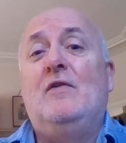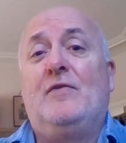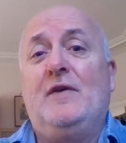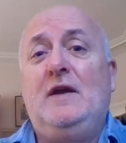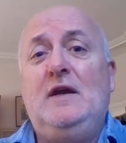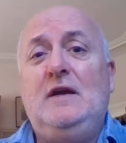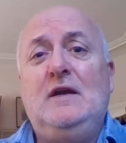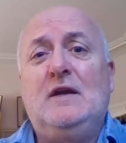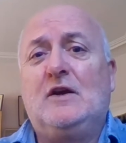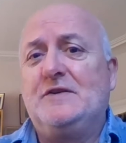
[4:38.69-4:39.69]

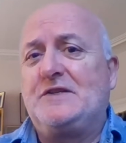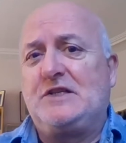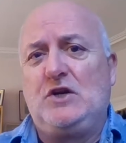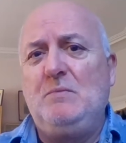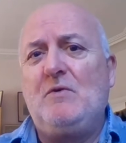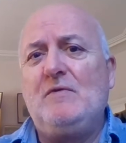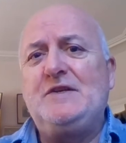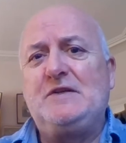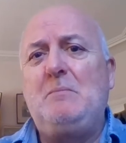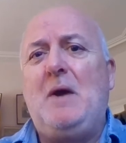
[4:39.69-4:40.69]
the
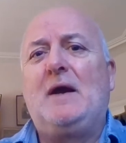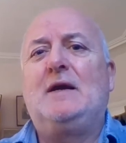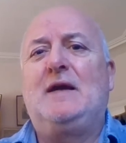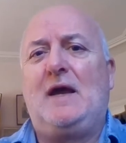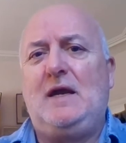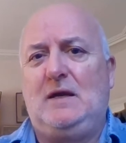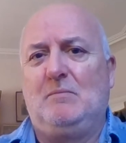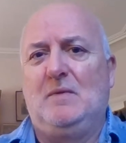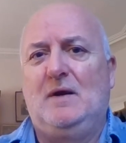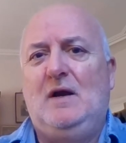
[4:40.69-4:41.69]
consumerism
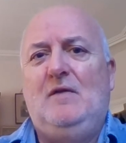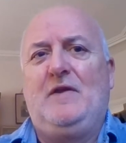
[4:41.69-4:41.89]
game,